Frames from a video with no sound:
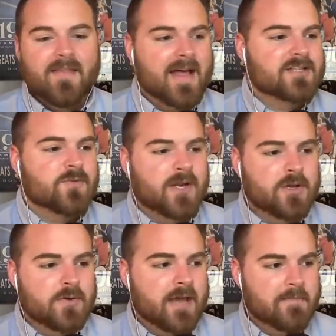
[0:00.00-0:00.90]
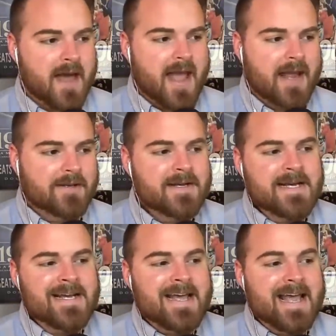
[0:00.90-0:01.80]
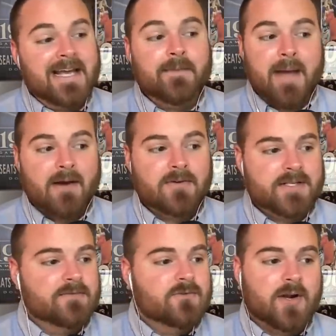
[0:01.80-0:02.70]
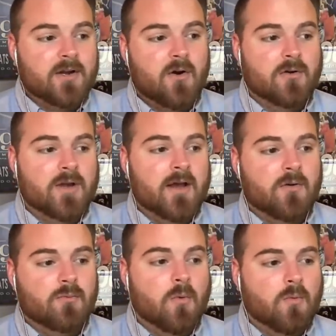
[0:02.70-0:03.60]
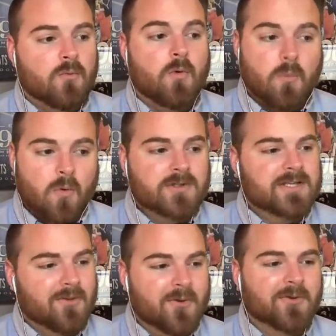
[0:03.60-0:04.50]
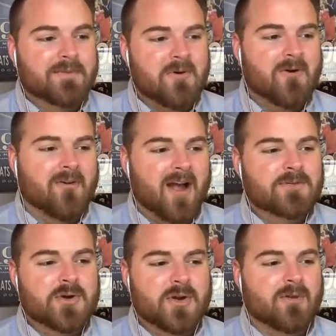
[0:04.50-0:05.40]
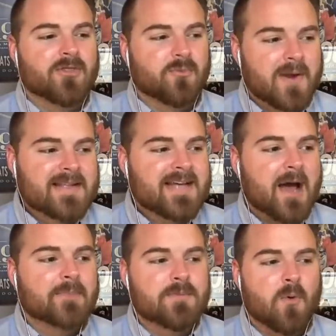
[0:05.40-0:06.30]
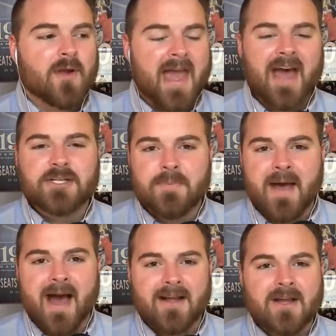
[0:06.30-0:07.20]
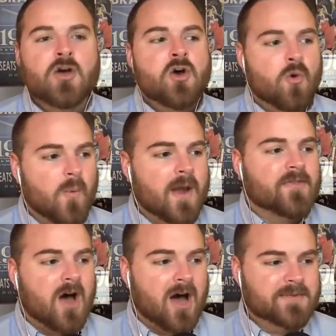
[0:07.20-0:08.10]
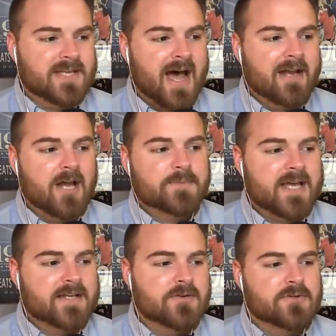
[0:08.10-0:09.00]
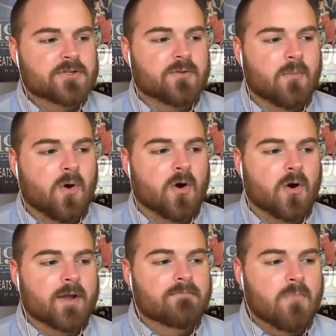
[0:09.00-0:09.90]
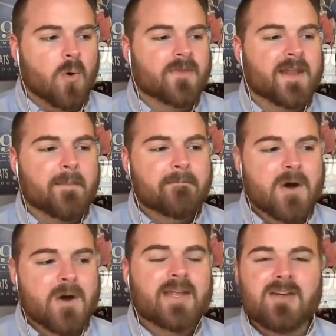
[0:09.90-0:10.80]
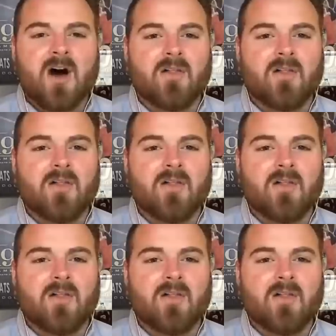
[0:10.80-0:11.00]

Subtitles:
that's when you get paid. In comparison, credit card rewards and loyalty programs, you can earn 3 times more cash back with Upside. Upside's users are earning more than $1 million